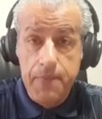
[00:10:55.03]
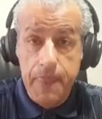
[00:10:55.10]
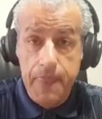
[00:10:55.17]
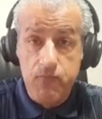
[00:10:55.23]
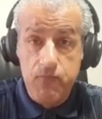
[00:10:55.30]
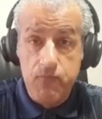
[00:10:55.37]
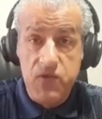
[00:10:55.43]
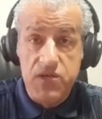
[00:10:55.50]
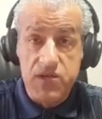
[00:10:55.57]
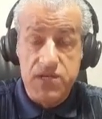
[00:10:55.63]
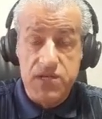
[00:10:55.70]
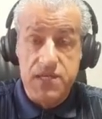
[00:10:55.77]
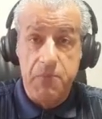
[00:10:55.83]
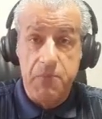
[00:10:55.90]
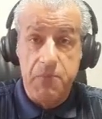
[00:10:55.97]
which is a
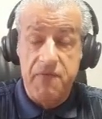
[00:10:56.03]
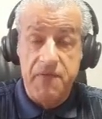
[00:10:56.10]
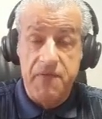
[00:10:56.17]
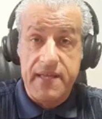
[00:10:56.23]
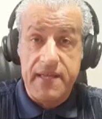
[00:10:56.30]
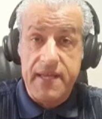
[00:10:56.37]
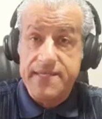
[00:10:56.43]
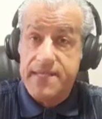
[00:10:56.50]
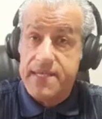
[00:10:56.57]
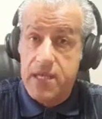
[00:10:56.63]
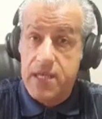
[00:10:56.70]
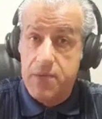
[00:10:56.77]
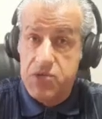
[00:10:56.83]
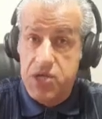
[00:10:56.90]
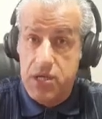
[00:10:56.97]
perfect gas
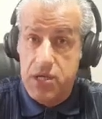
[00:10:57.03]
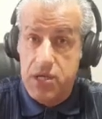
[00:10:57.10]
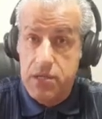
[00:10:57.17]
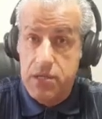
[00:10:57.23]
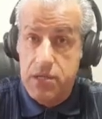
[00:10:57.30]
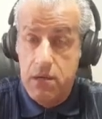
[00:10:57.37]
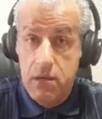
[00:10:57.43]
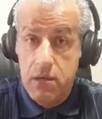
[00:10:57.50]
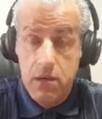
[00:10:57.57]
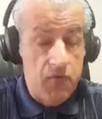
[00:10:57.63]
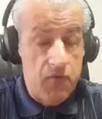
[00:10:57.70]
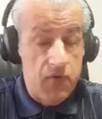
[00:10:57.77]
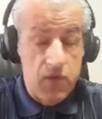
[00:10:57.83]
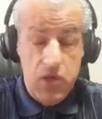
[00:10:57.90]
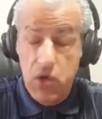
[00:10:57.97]
assumption. We
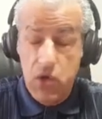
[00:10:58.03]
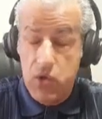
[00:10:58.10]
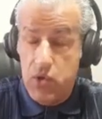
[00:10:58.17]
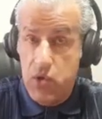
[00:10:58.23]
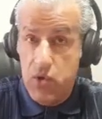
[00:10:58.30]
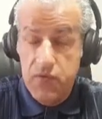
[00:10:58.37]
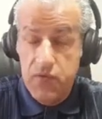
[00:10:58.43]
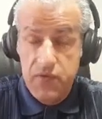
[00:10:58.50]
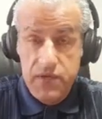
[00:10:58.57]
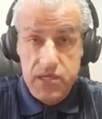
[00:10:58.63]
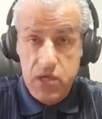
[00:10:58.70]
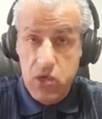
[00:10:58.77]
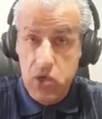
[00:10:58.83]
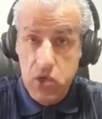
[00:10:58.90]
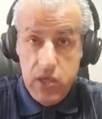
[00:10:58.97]
don't know if it's a
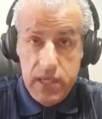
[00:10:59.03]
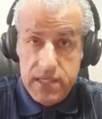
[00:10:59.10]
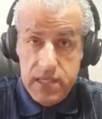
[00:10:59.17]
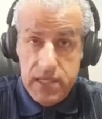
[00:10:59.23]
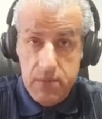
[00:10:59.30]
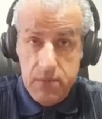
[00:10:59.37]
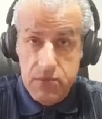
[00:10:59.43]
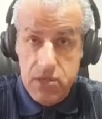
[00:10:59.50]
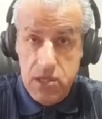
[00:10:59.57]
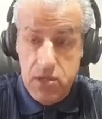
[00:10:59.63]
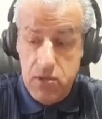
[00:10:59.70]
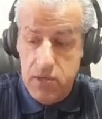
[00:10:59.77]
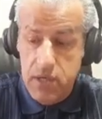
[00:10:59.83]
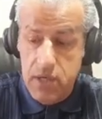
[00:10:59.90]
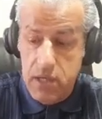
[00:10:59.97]
good assumption or
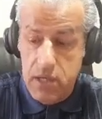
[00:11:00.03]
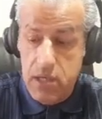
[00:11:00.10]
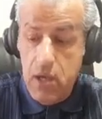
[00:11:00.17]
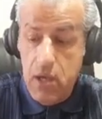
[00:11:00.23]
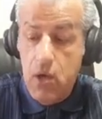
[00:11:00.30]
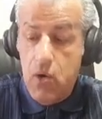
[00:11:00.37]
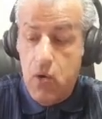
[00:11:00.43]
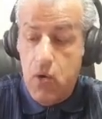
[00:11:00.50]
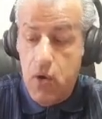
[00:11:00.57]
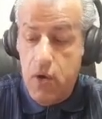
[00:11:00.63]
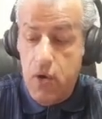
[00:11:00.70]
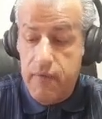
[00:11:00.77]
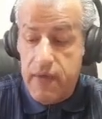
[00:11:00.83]
not. Or we can